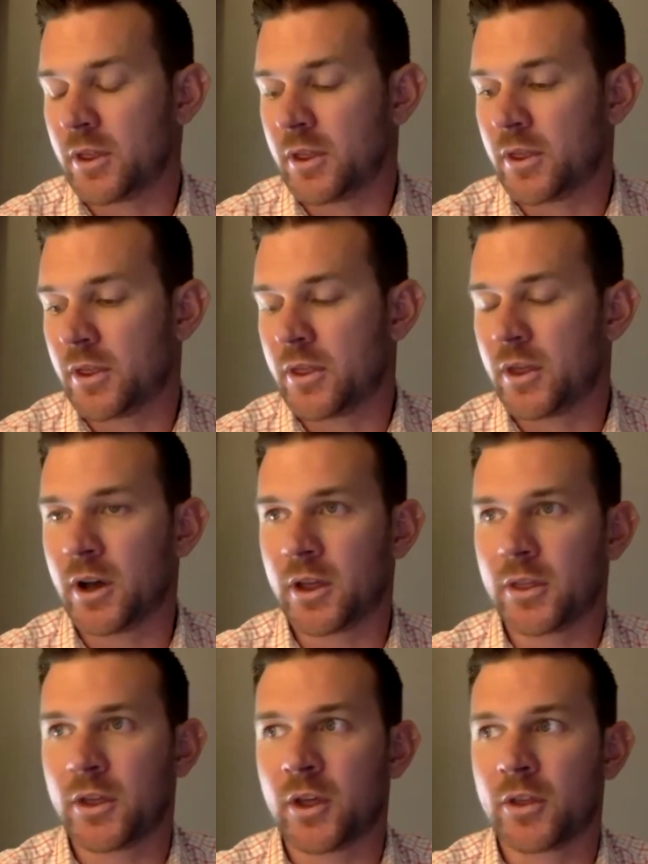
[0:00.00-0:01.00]

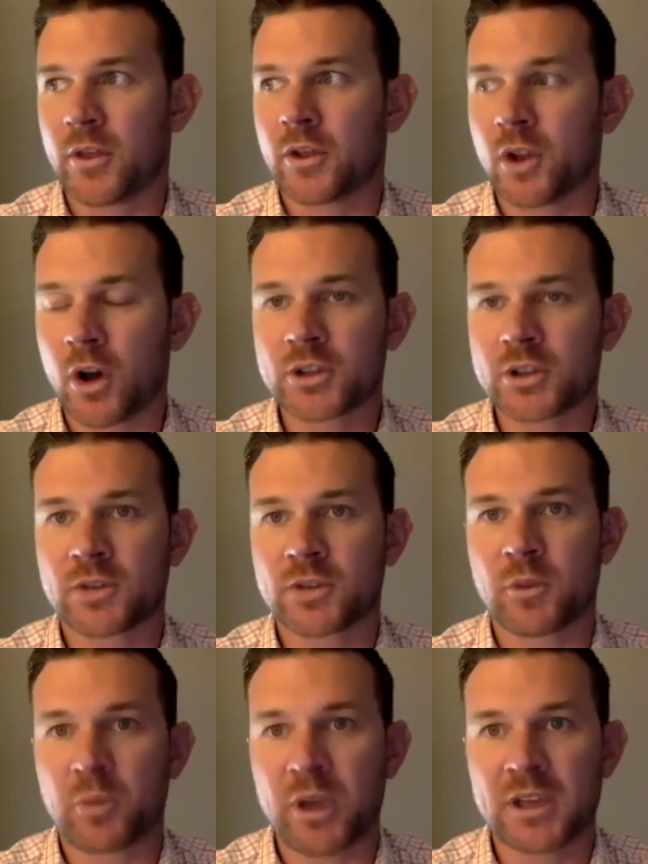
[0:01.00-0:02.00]
The launch of the
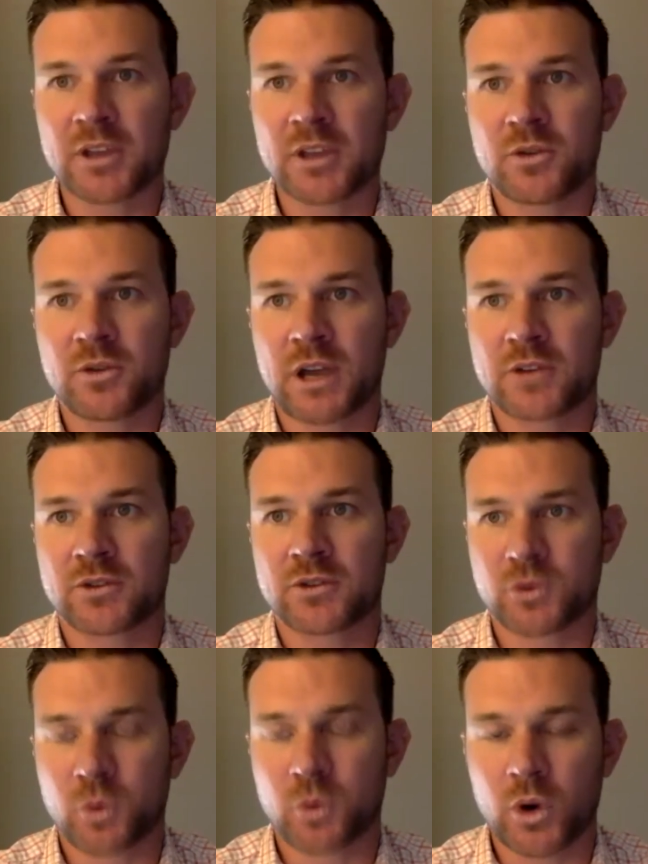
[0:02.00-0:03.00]
bank in
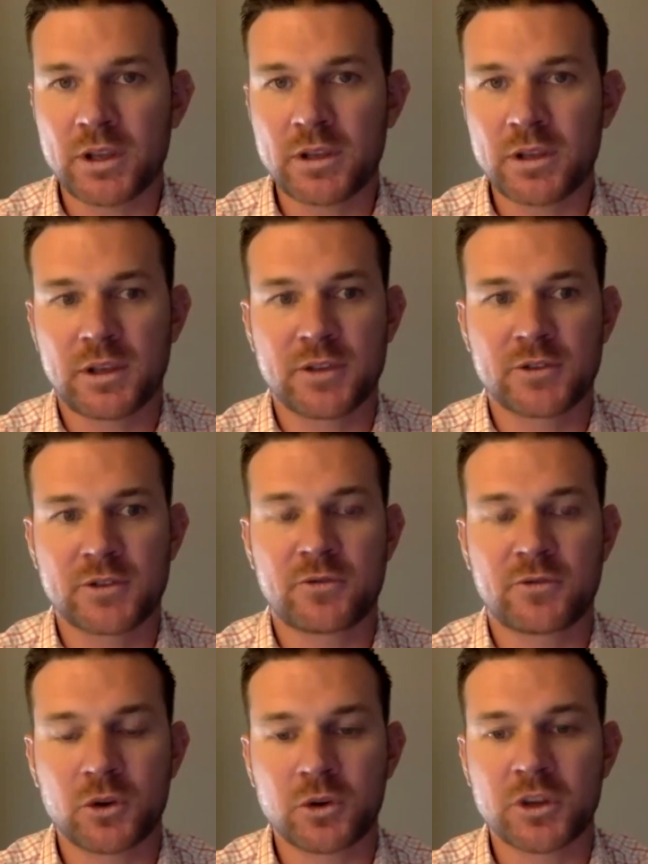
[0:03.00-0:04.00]
2020 is
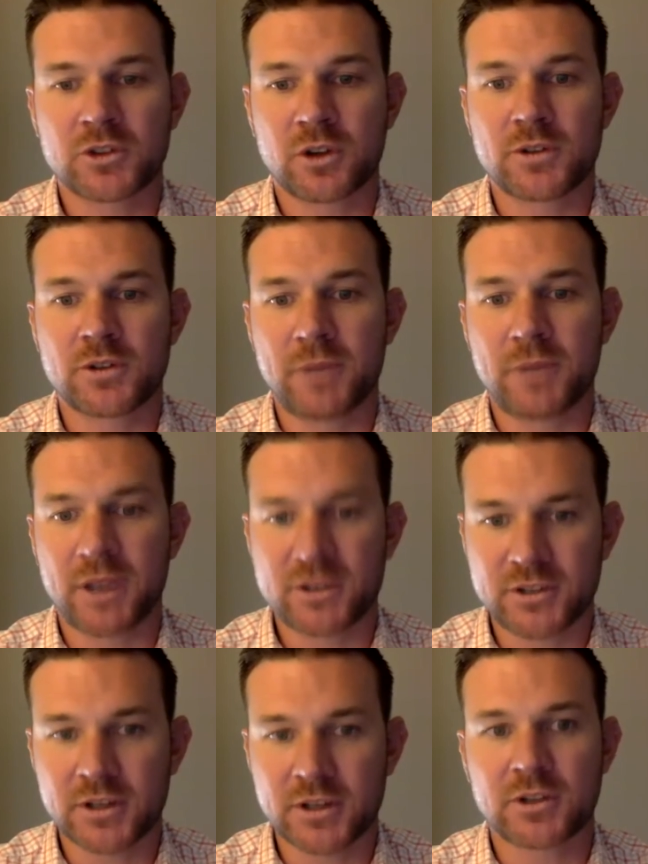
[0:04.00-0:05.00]
focused on
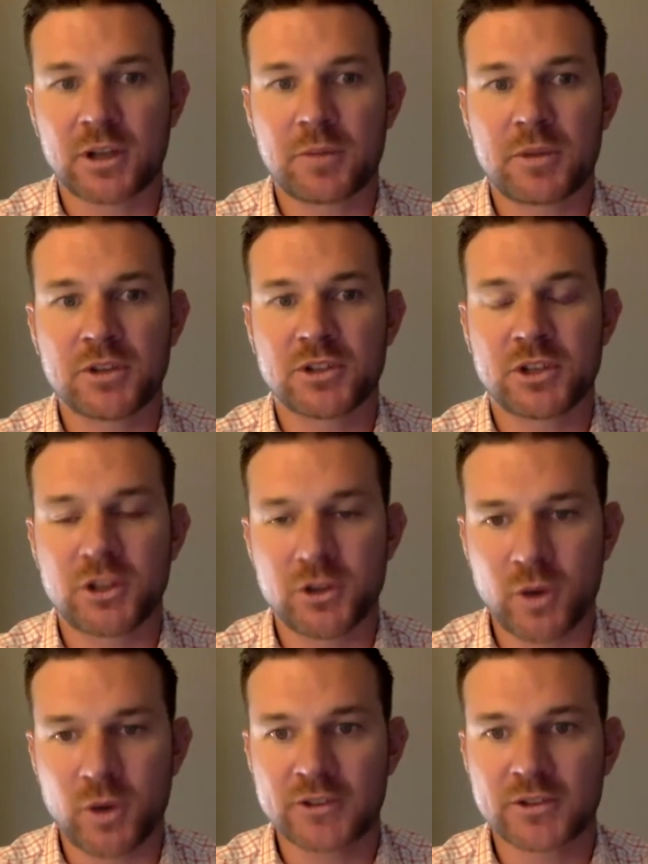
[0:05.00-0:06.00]
domestic. So that means the
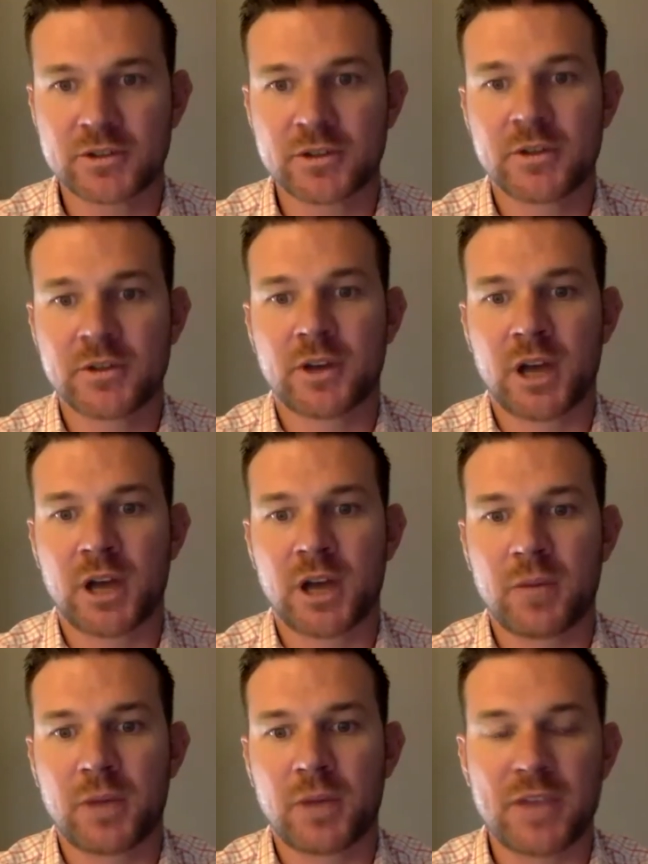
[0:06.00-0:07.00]
US.
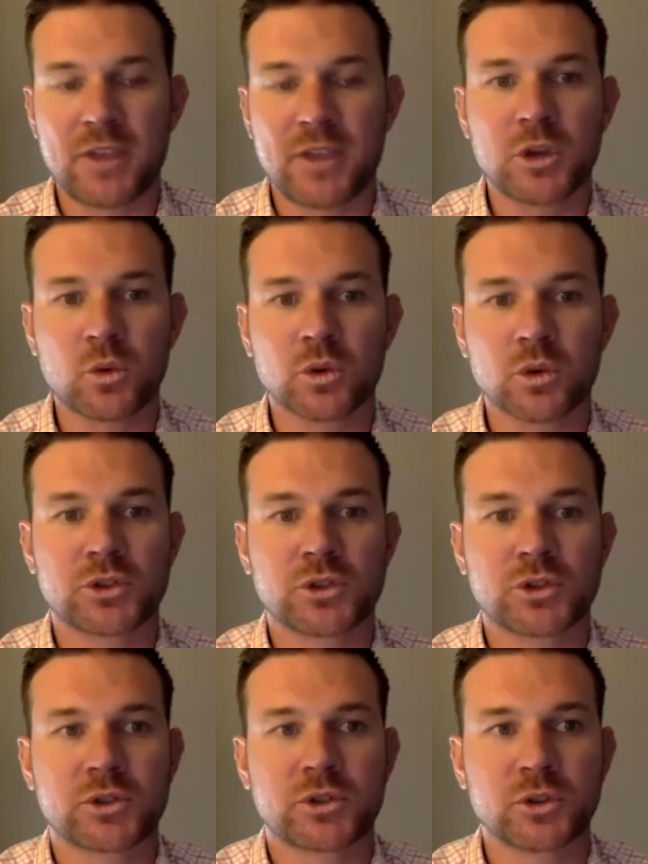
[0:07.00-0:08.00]
And then we will
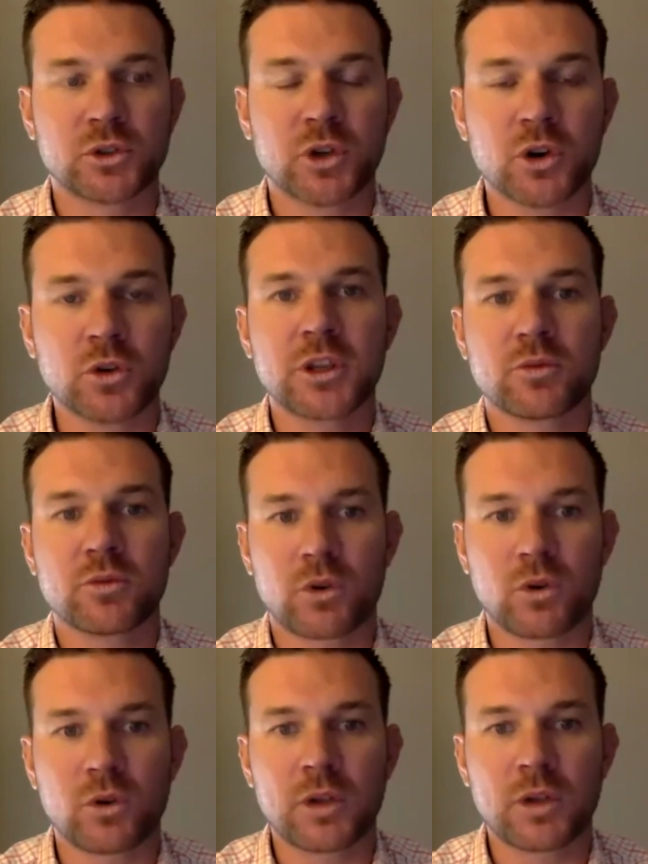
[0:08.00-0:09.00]
slowly
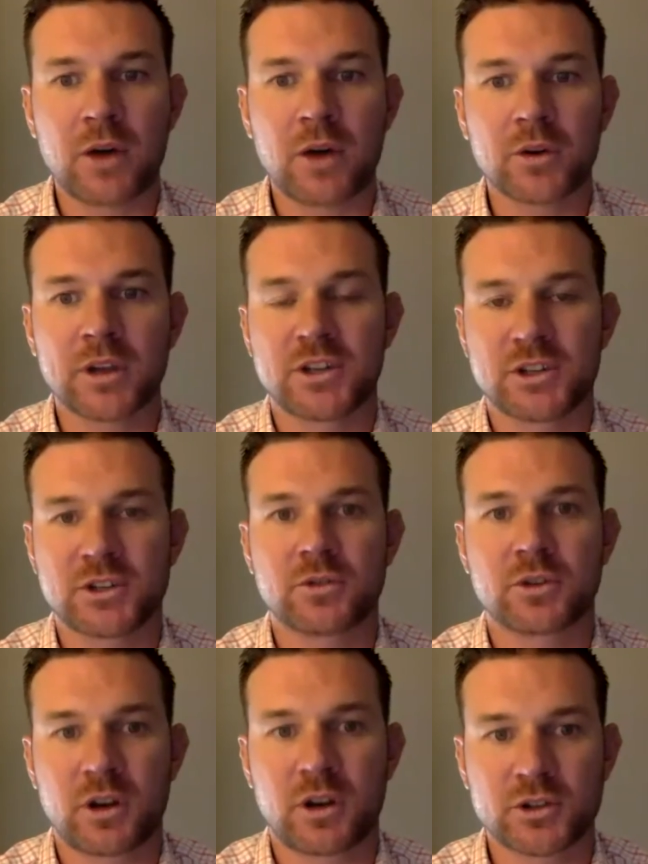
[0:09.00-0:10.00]
roll out
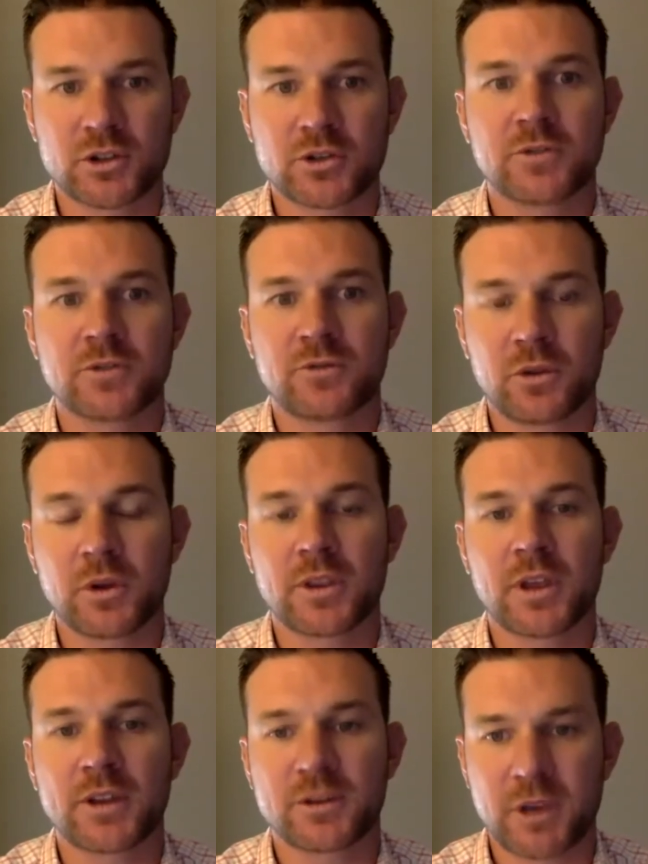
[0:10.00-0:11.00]
additional countries following
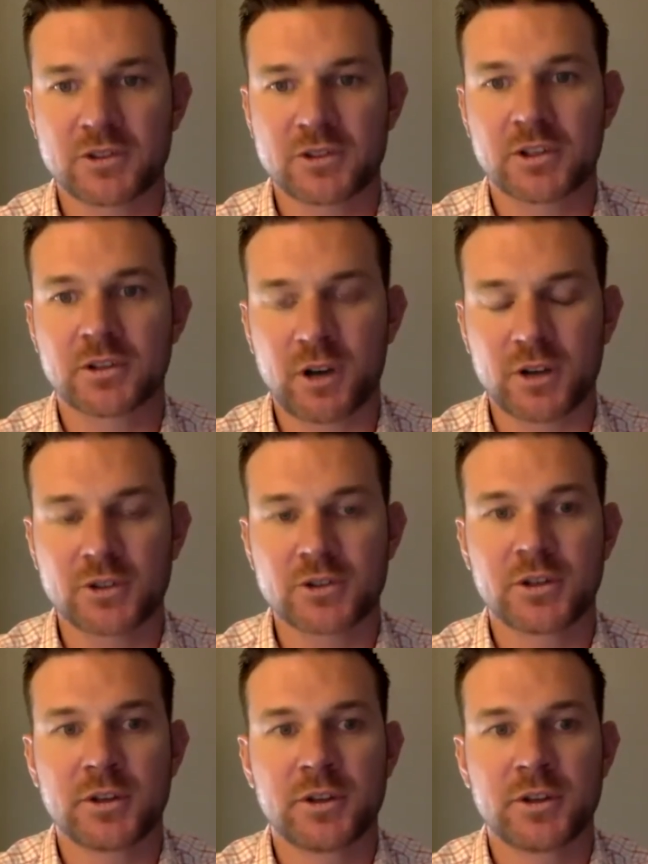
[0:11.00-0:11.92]
that domestic launch.